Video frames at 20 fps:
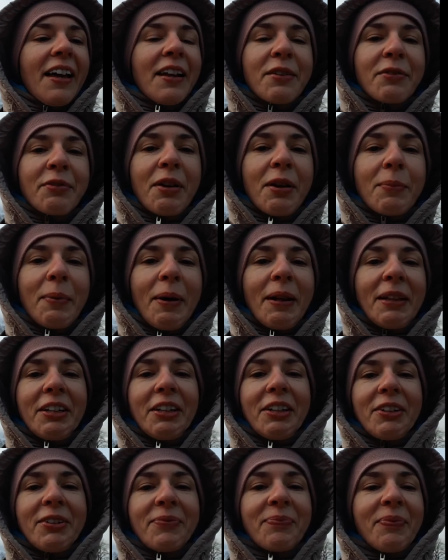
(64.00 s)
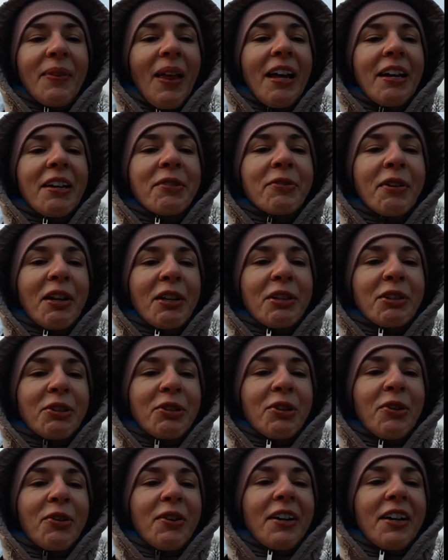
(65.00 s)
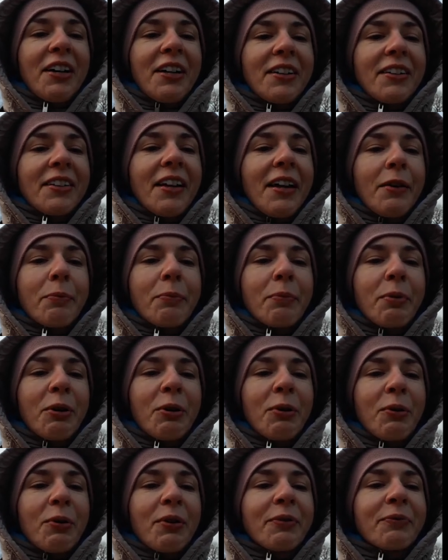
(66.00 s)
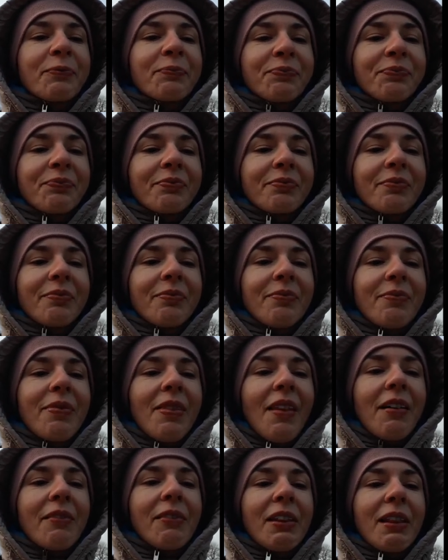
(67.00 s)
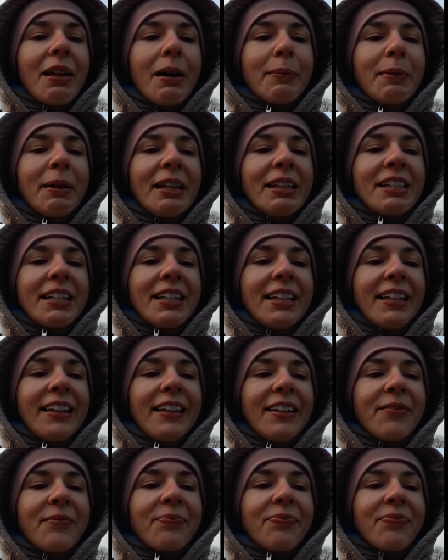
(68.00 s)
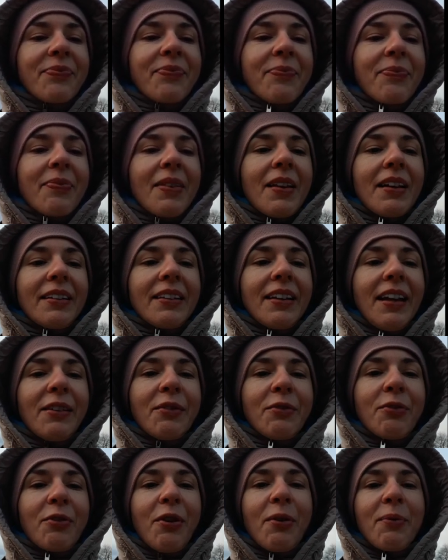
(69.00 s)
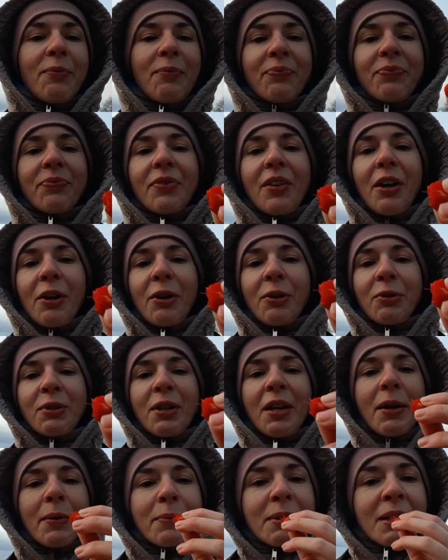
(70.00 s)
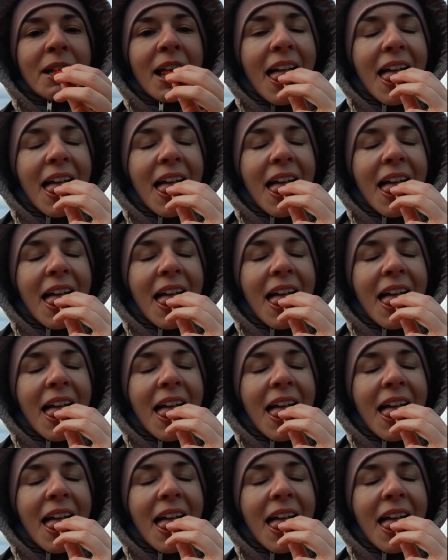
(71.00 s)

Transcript: anything better, anything stronger than pure vitamin C than from rose hips.